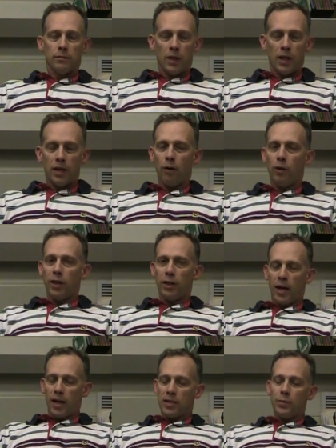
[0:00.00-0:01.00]
I went in the
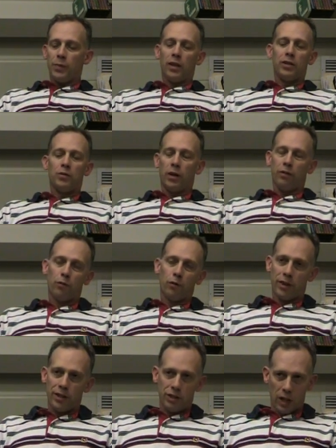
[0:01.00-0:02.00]
hospital the
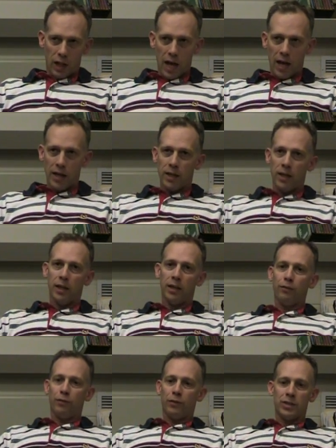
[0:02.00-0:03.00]
24th of July, and the
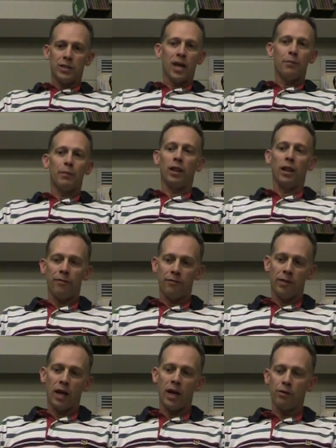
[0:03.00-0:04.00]
first time I left
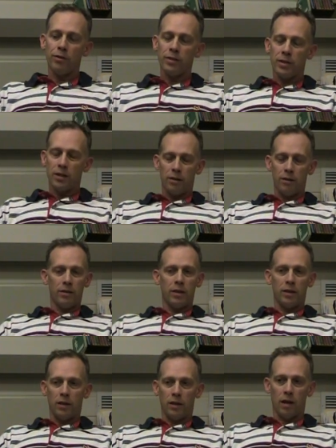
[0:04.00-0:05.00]
the house, other than
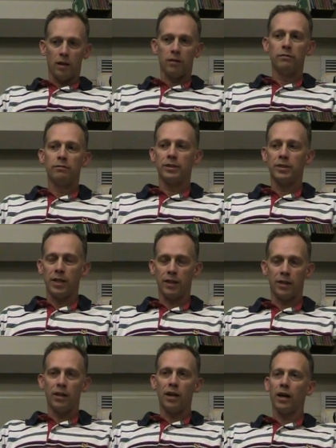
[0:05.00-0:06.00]
the yard to take
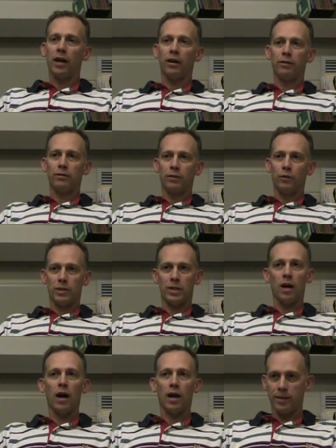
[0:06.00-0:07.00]
the dog out, was
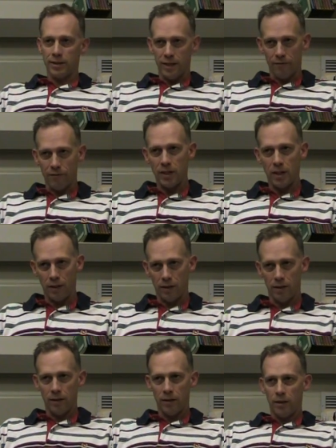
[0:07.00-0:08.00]
August
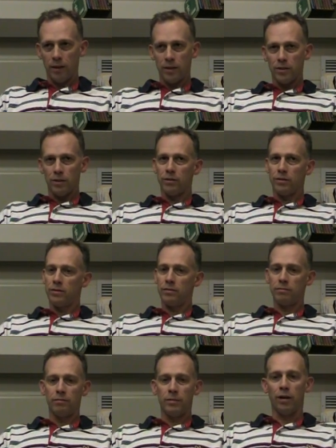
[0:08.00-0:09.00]
17th. So
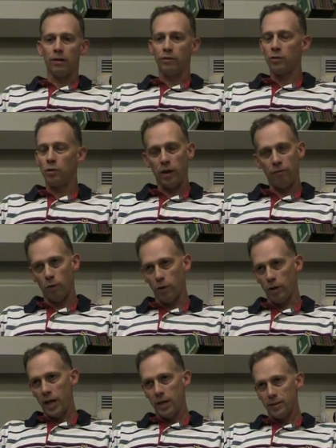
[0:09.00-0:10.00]
it's, 24
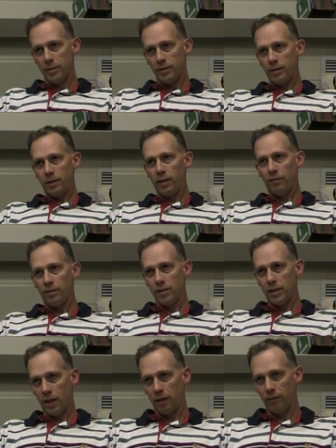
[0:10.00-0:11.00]
days, give or
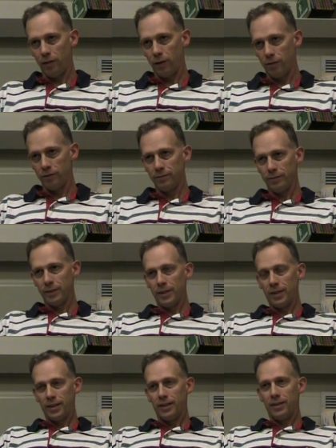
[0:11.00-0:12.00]
take a few.
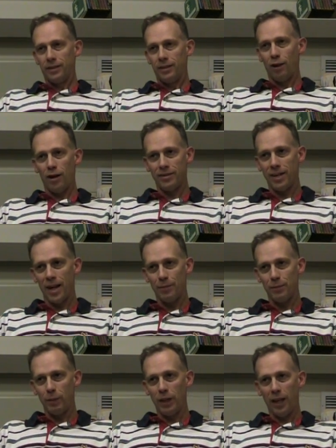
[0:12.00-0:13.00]
Long time
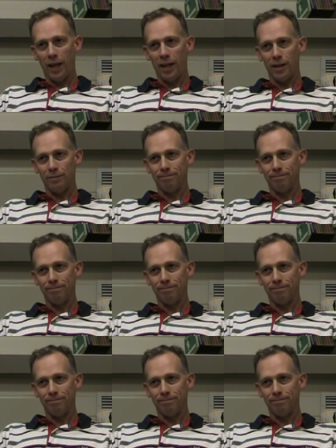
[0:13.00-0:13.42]
to be laid up.